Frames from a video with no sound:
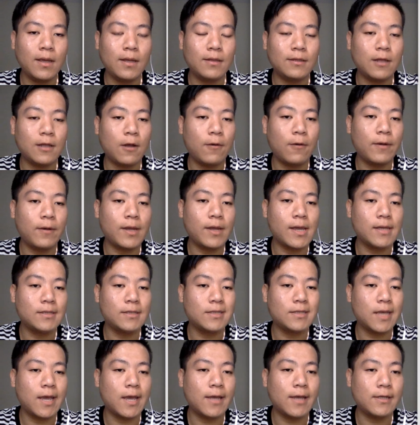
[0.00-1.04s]
Now we can
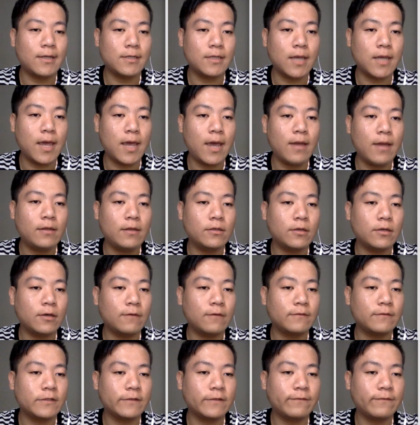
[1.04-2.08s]
see at the end
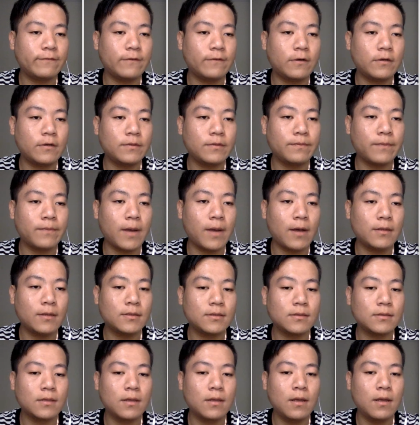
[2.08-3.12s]
of the fourth
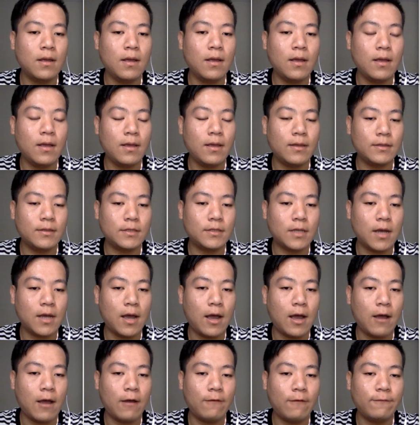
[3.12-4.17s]
month, there
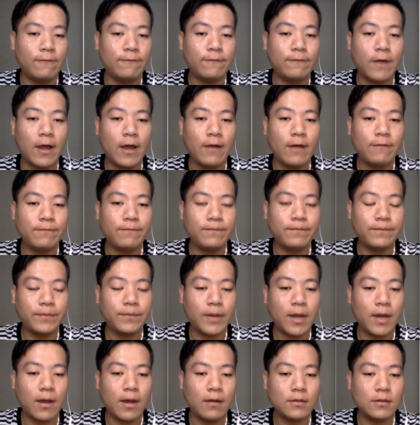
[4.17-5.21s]
are 5
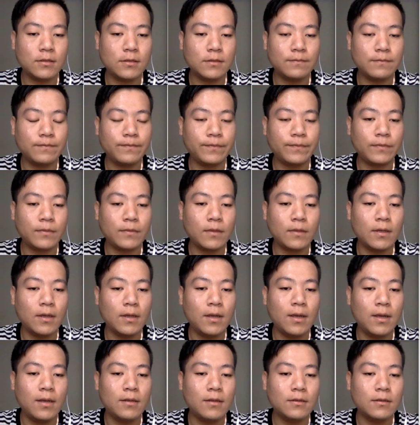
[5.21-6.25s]
pairs.
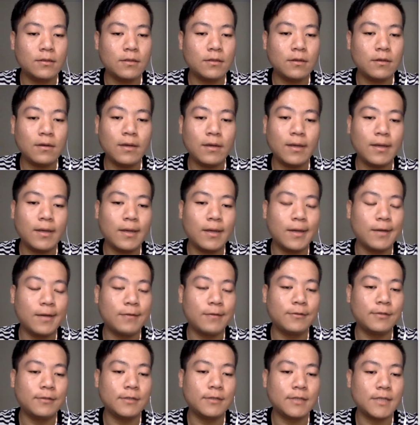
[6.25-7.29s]
So he
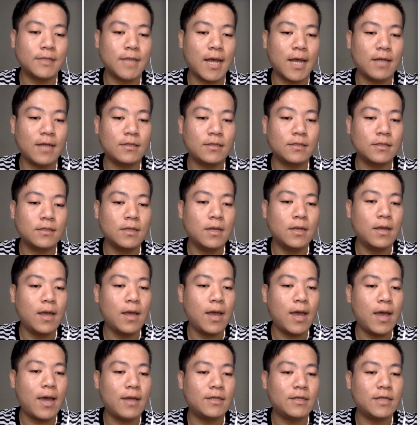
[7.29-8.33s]
concludes that
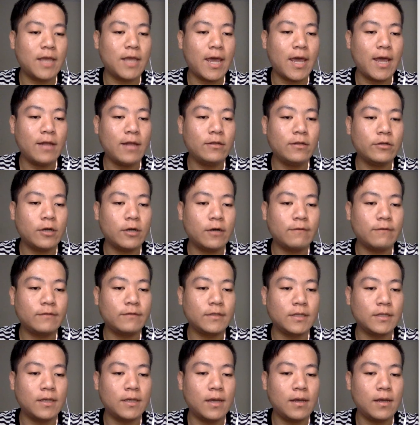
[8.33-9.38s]
at the end of
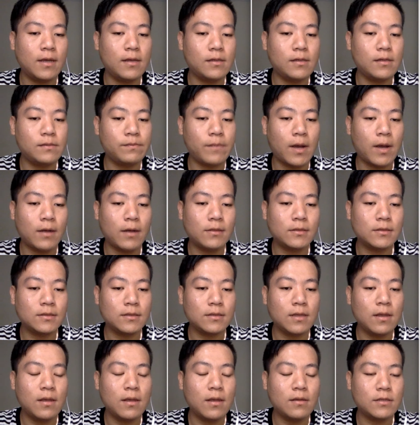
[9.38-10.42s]
the nth month,
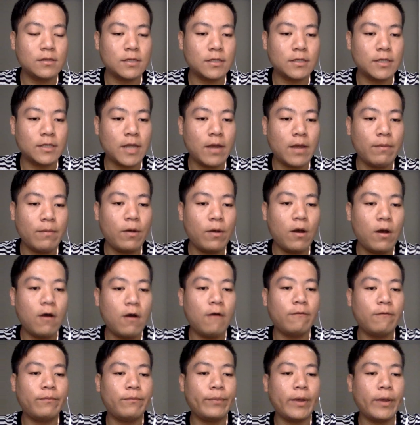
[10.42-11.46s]
the number
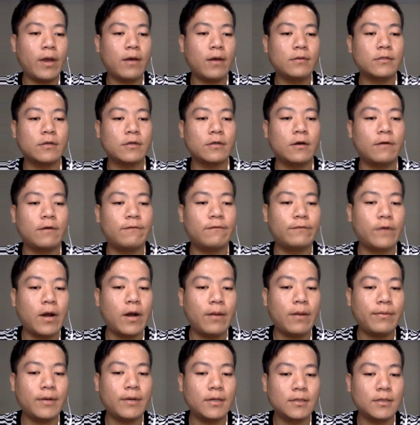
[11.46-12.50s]
of pairs of
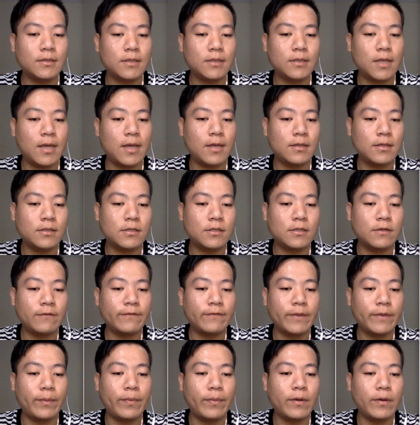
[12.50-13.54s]
rabbits is the
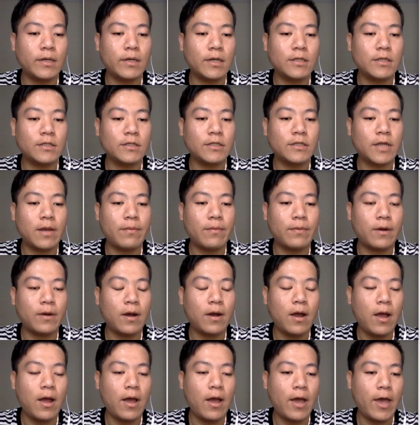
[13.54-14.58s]
Fibonacci number
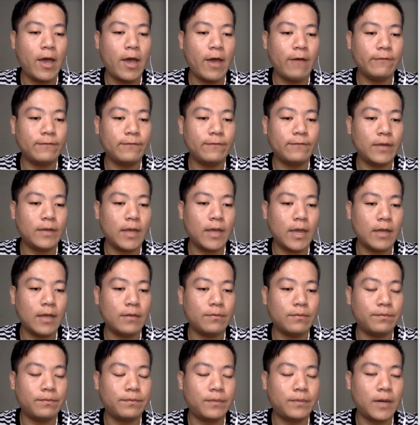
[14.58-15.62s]
Fn
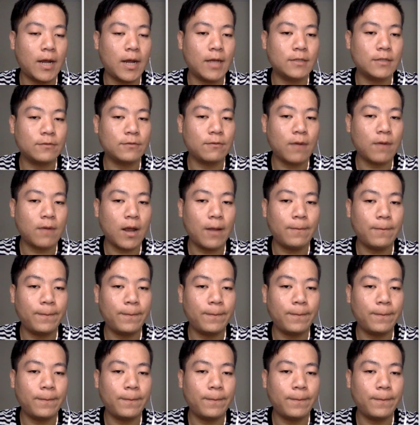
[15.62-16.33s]
plus 1.